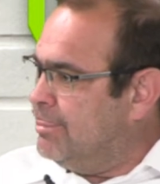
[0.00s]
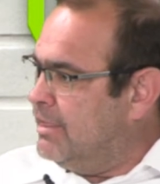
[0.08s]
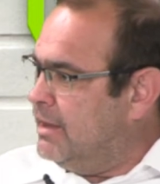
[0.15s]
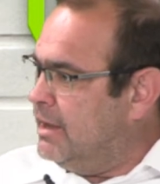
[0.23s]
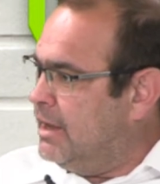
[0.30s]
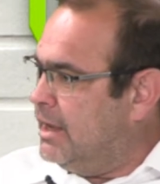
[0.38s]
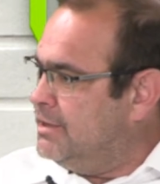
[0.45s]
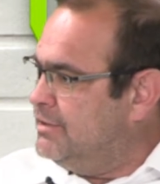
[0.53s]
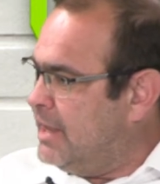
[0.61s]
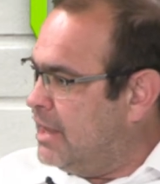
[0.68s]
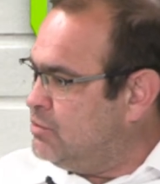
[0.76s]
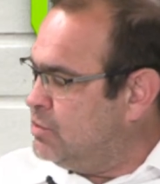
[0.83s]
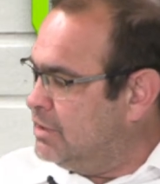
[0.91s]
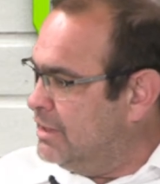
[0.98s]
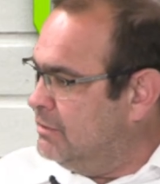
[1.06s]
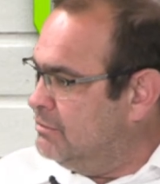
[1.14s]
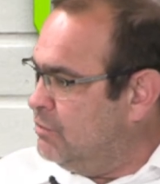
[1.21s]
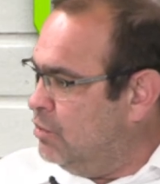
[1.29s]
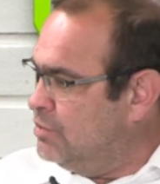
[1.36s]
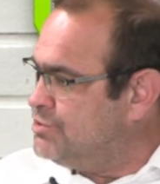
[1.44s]
that
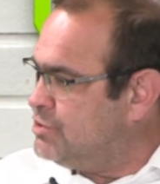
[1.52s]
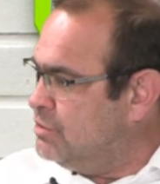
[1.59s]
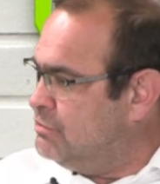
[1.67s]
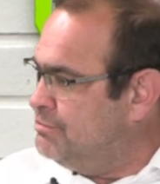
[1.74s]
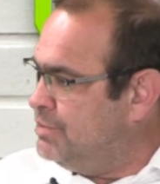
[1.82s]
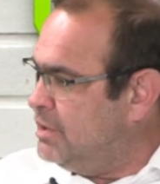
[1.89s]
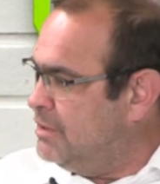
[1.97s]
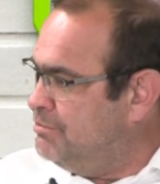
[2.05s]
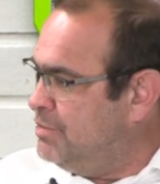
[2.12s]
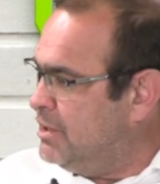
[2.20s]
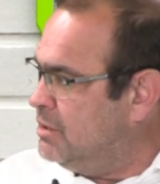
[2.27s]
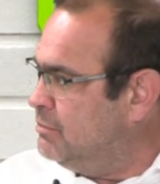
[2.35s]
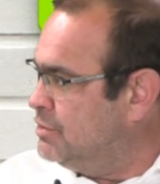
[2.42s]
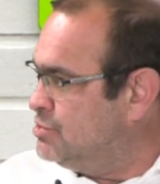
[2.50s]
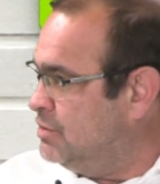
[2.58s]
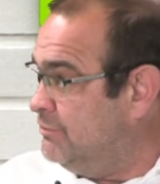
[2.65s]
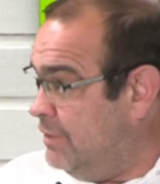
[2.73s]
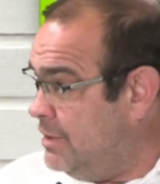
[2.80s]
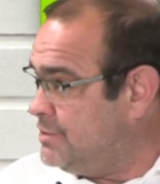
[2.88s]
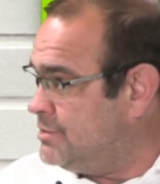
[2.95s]
will also be applicable to
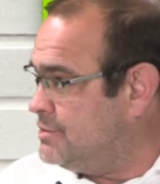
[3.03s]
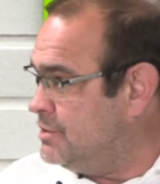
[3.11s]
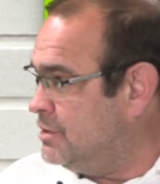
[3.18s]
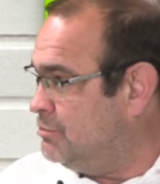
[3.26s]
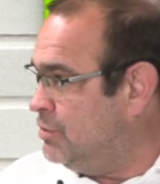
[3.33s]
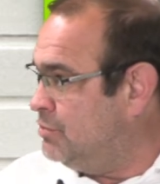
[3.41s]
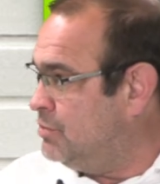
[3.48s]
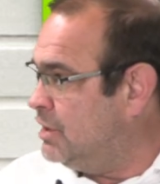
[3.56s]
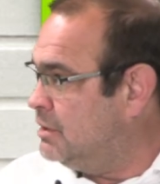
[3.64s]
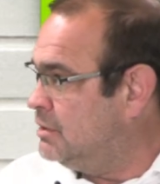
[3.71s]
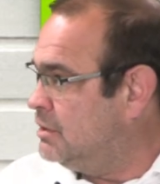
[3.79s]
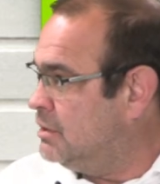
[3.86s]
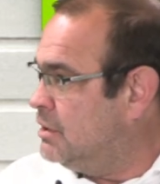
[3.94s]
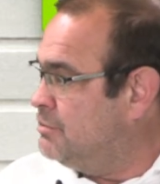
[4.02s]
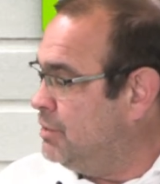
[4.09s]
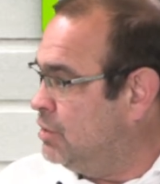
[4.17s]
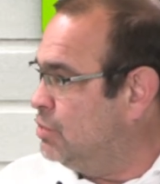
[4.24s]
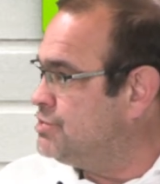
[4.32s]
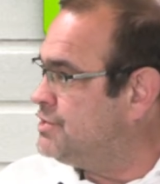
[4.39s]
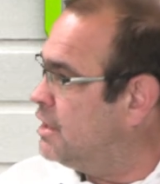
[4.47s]
investors in Namibia,
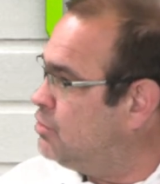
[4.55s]
because they're not